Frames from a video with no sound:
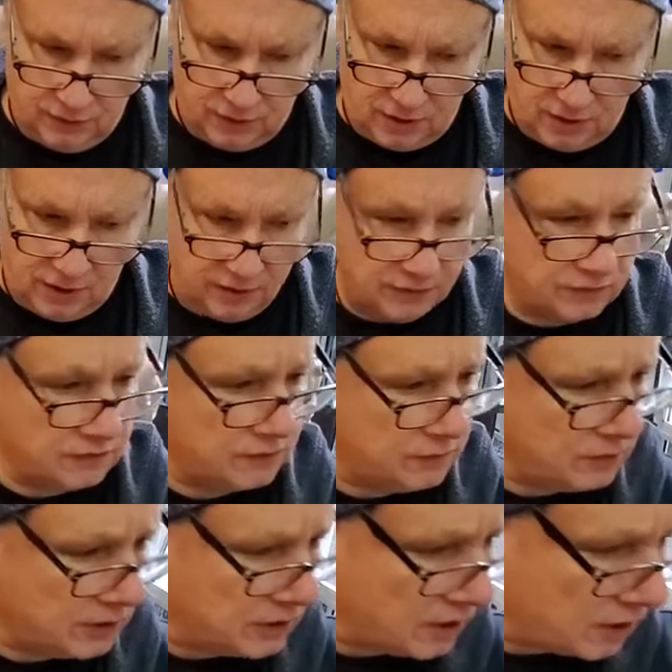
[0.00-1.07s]
I
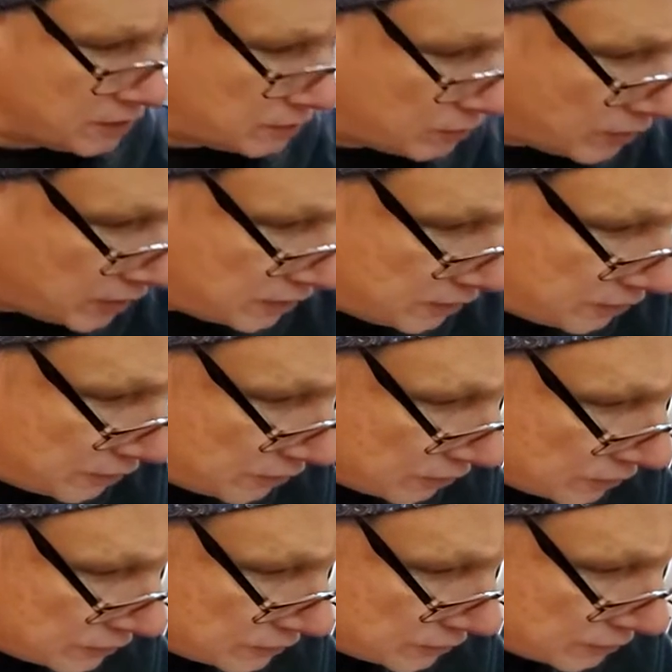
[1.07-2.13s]
got it right
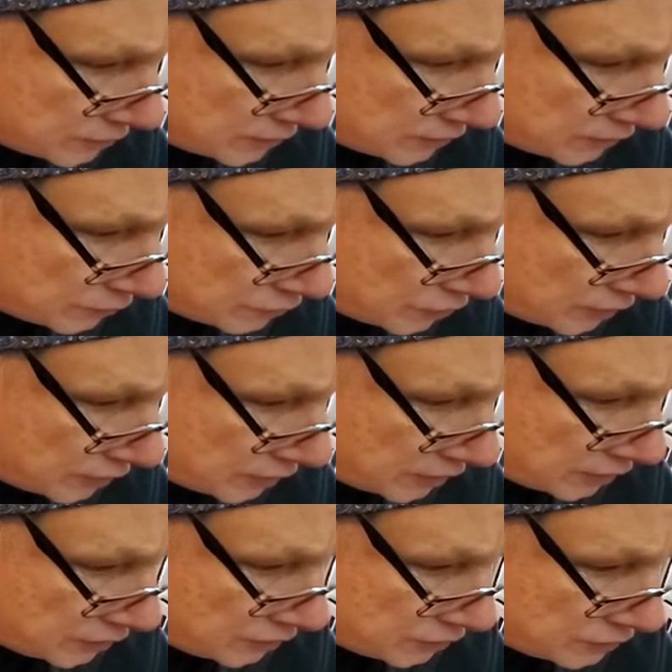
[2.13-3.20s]
here, so I'm trying to get
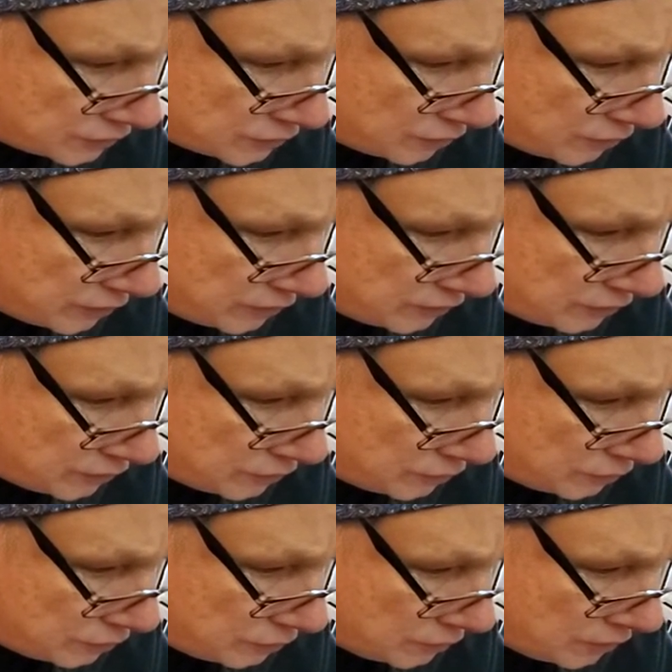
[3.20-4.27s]
used.
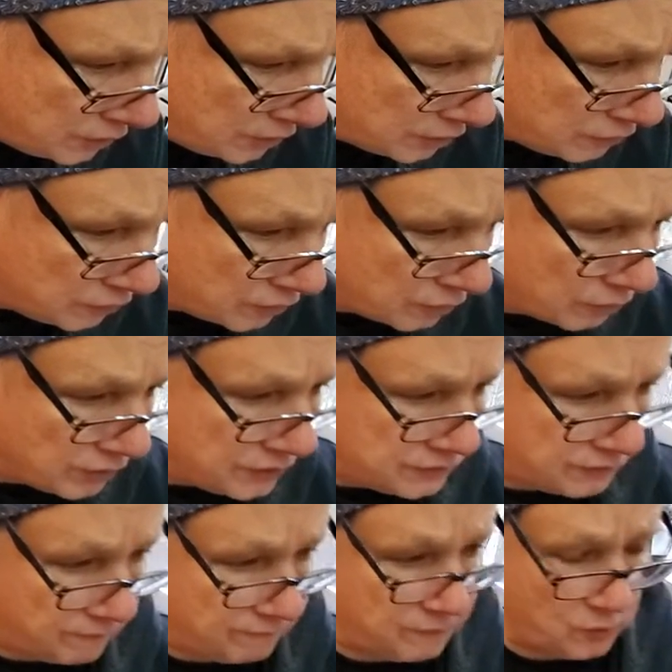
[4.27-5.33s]
22 degrees
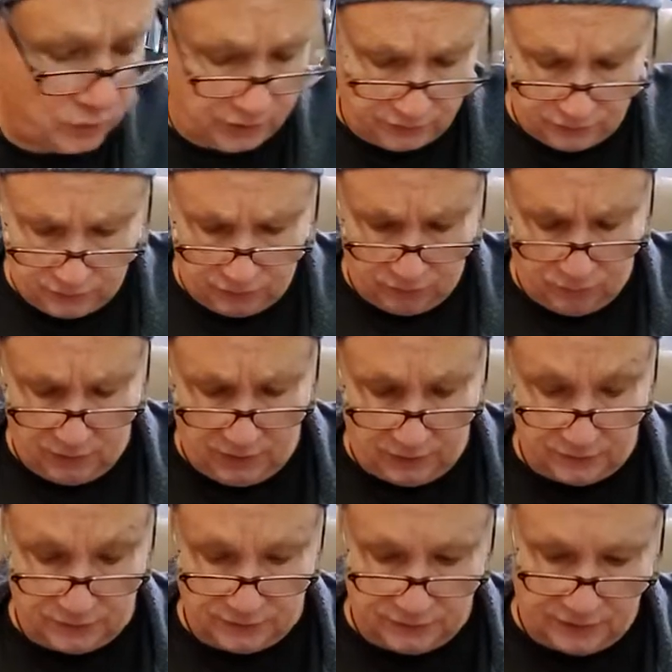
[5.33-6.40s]
and 42
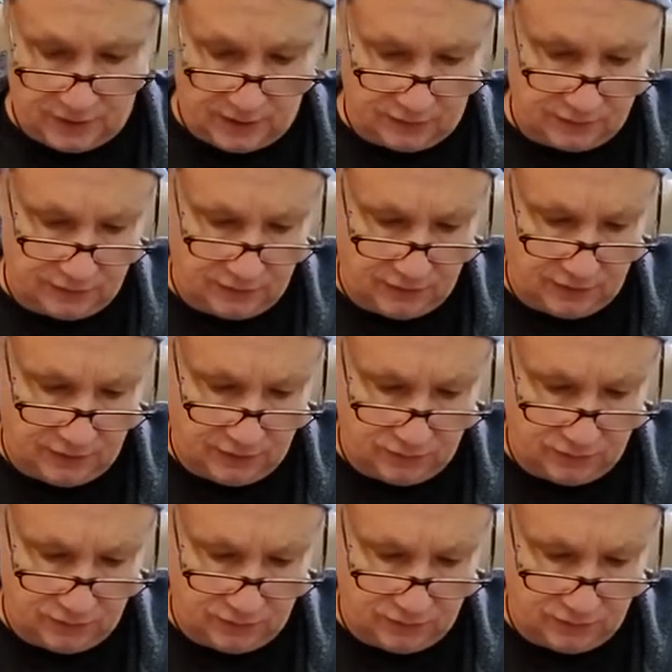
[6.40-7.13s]
minutes exact today.